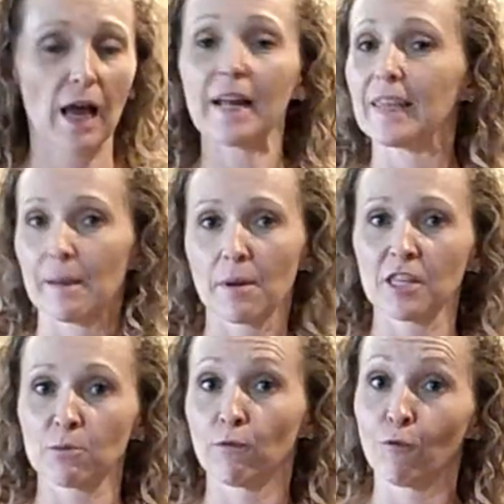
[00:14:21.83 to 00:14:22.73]
I didn't think about
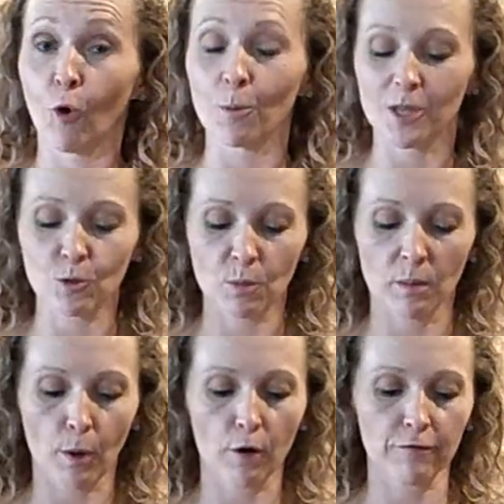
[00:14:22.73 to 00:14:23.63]
this before, but this would have
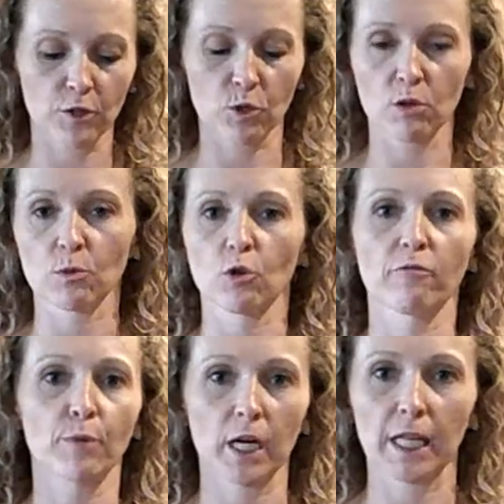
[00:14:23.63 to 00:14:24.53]
been perfect with some sort of
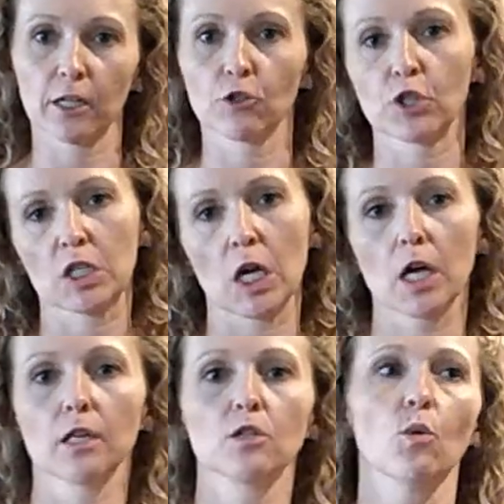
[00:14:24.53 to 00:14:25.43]
bread, like a
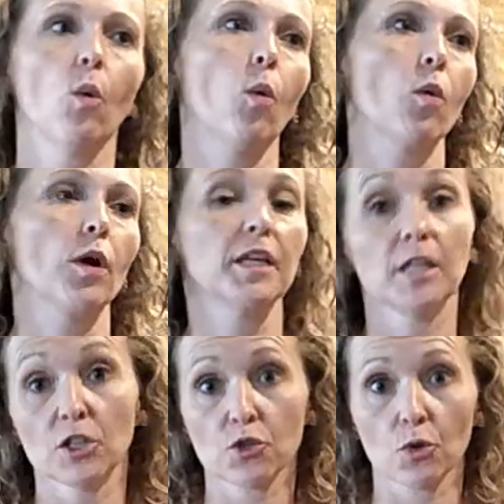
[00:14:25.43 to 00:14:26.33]
croissant or a
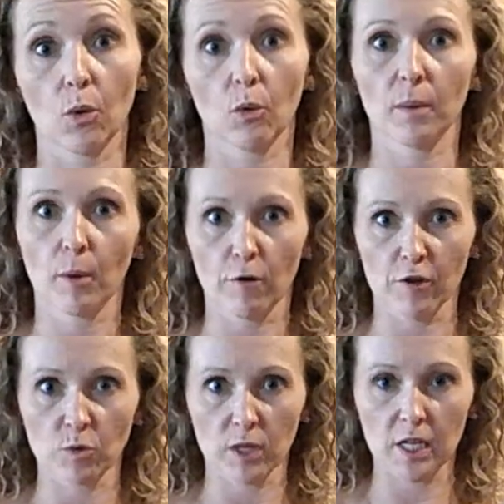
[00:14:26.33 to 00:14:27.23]
yeast roll would have been
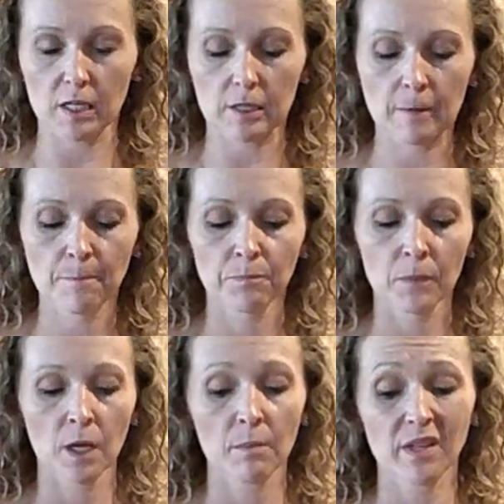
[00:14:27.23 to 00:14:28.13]
perfect with this.
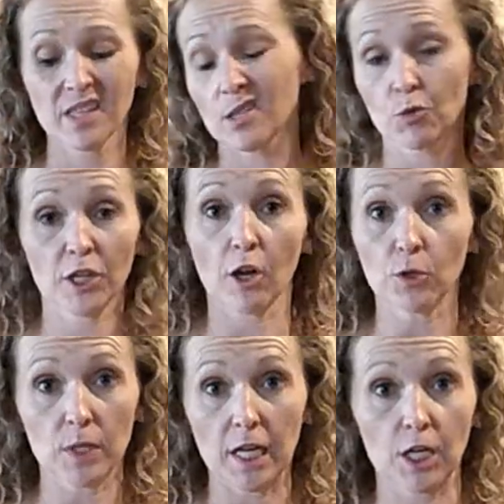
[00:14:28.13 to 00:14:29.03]
Because this is really all you
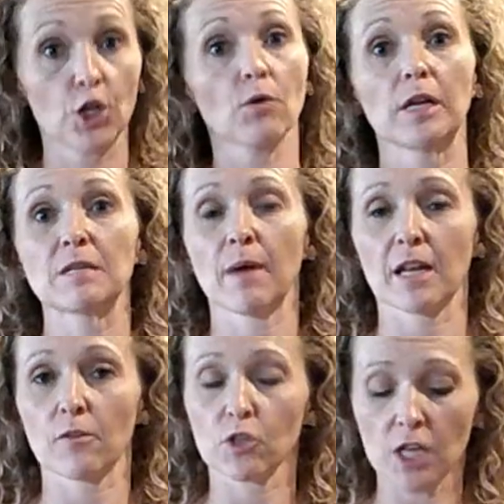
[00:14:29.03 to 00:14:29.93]
need. You don't need to make
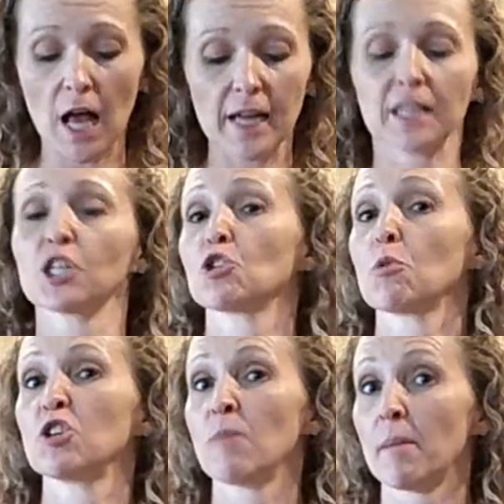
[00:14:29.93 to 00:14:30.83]
another side unless you
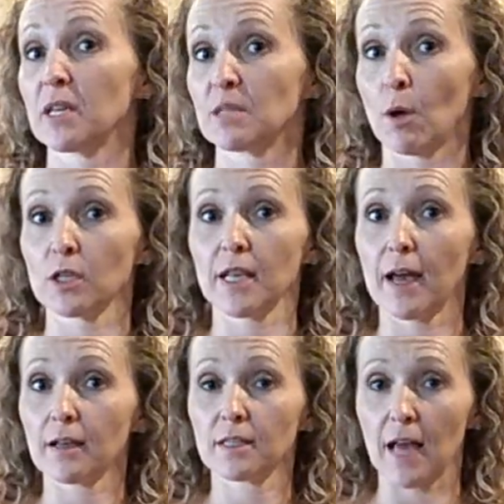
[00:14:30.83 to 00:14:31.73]
want to do maybe a small
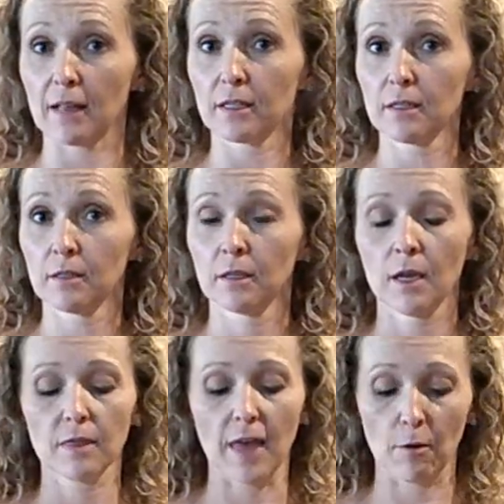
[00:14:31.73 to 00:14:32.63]
salad.
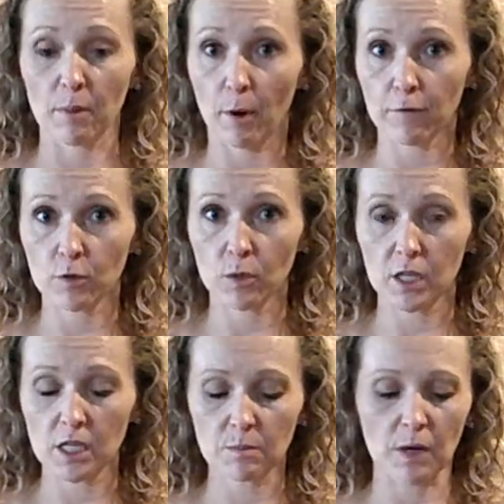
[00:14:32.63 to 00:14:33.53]
That would be perfect with
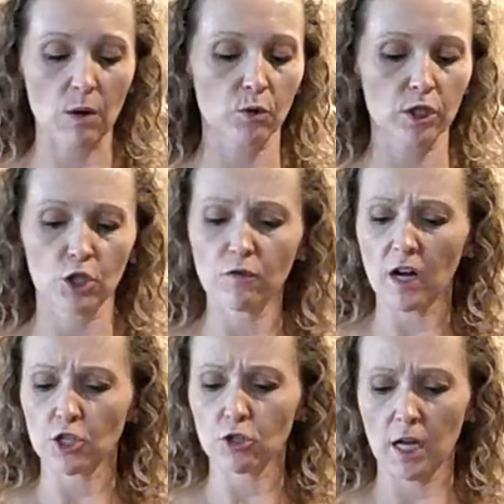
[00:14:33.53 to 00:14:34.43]
this, but I wouldn't. You've
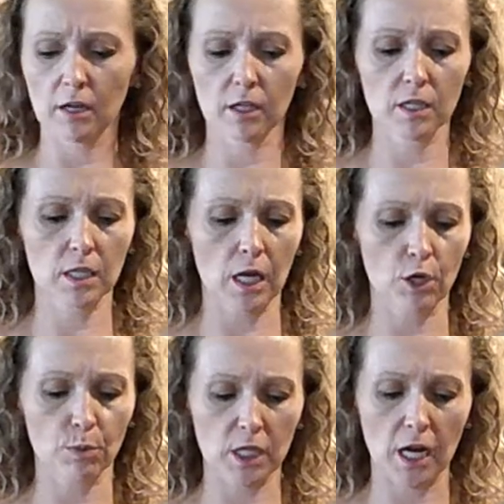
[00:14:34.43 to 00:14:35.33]
got your carrots and
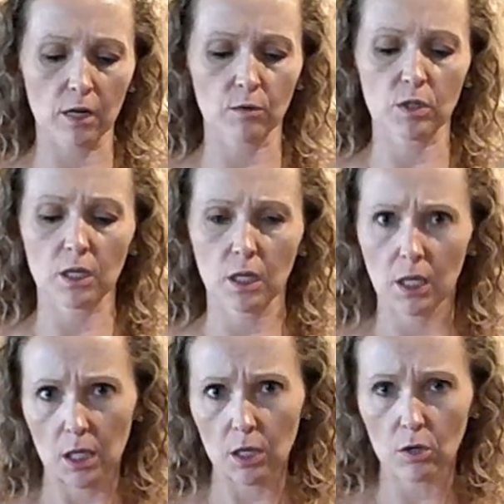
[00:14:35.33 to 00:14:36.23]
your potatoes
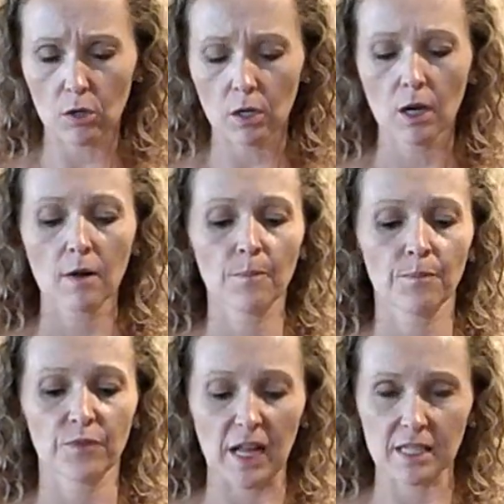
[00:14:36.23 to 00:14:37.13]
here.
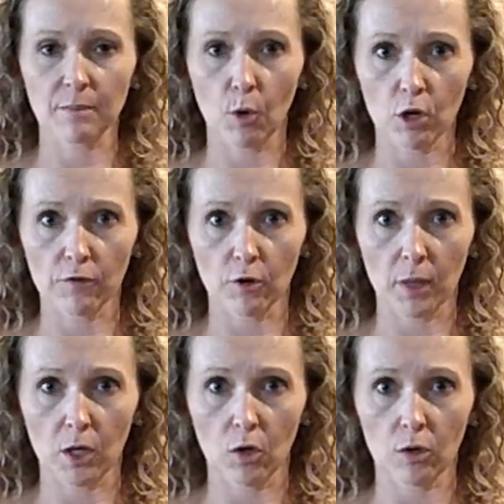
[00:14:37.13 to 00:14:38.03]
That's the bulk of your
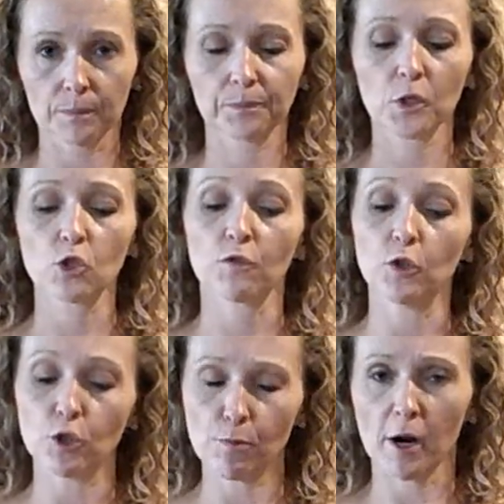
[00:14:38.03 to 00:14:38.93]
meal. So if you
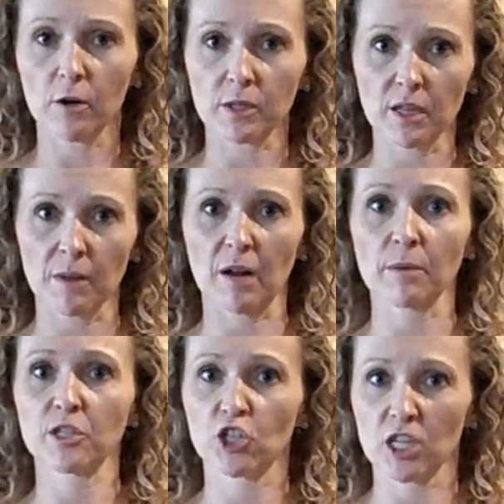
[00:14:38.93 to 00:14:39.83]
do pair it with something, I would
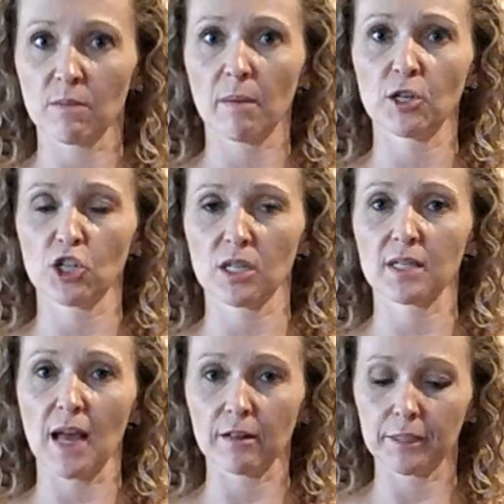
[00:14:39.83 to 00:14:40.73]
suggest maybe just a
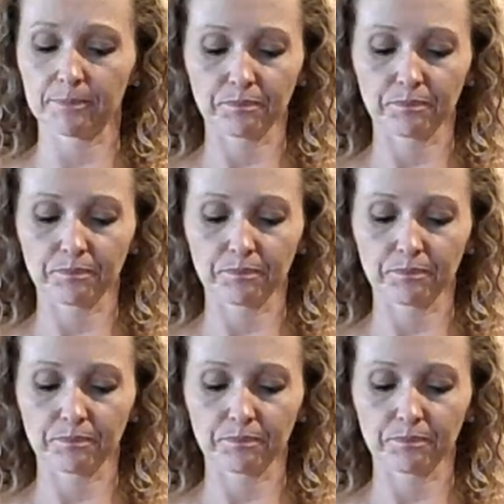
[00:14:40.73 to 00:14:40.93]
salad,